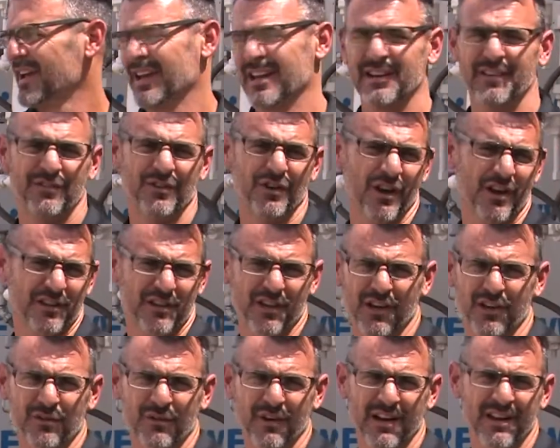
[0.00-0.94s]
And if you're on the
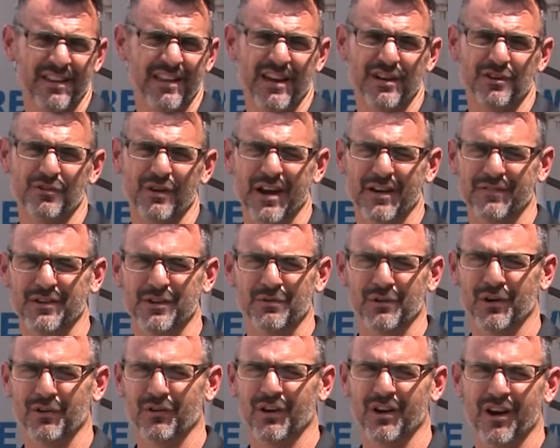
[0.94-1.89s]
other end of that drafty
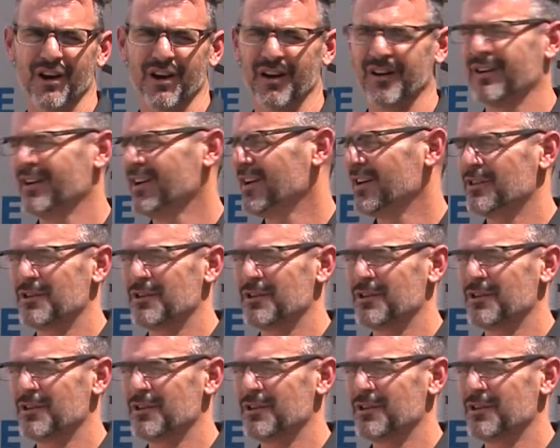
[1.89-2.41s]
rail car,